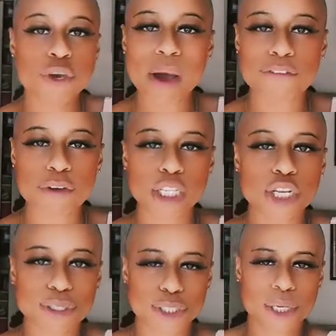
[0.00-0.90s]
you ever
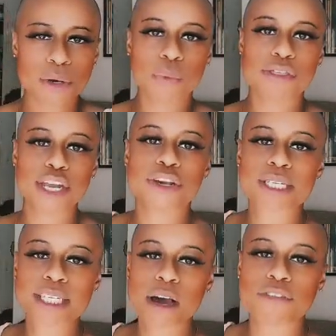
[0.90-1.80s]
looked within
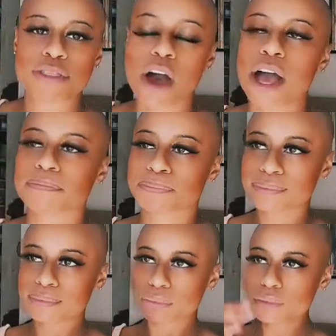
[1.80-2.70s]
yourself and thought,
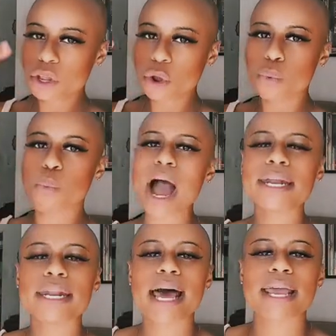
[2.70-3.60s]
why
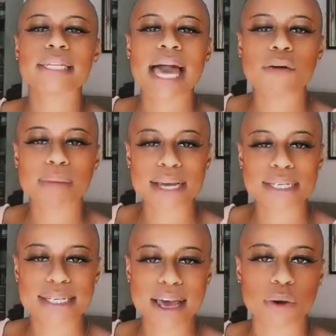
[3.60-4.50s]
did I allow
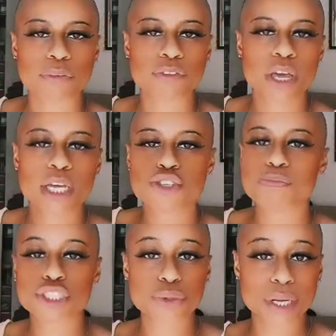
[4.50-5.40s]
myself to
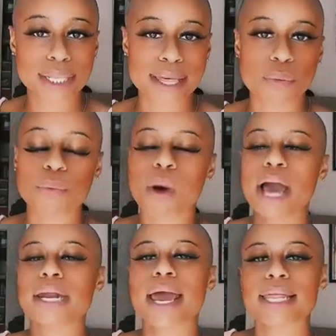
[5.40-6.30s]
be treated that way? Why
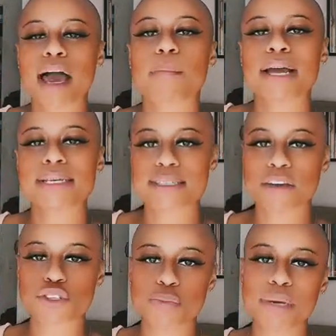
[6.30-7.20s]
did I allow
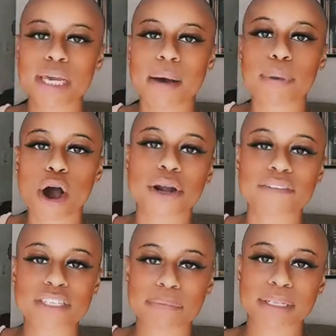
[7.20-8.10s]
myself to be a part
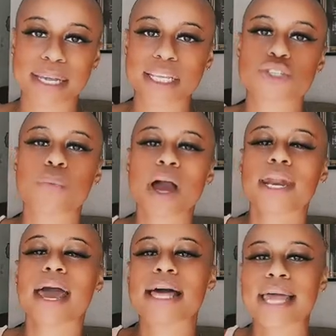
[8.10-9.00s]
of something like this? Why did
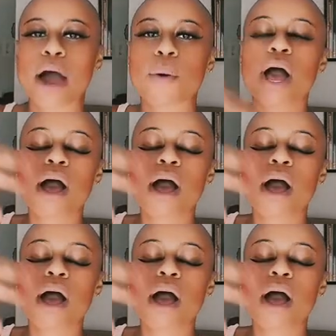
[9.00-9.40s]
I allow